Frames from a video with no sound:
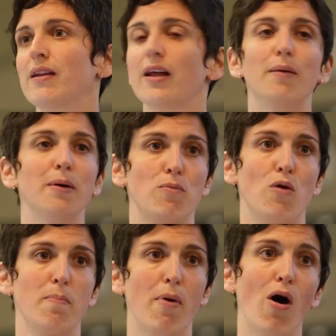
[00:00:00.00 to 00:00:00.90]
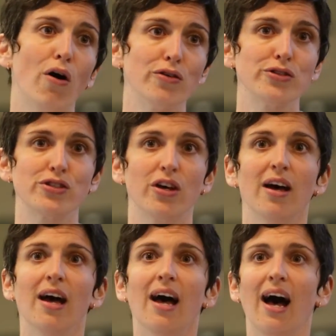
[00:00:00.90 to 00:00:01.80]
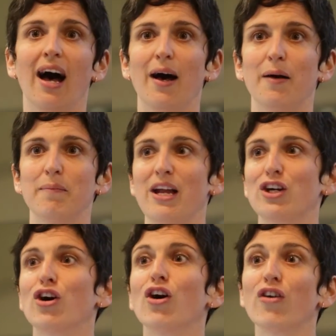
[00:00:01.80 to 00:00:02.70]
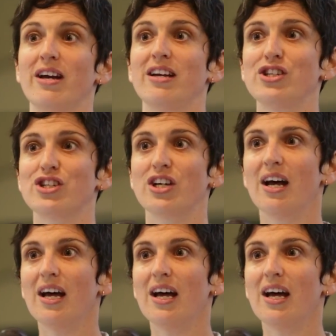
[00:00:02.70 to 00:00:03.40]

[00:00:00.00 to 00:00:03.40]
a little bit more balls um, and courage.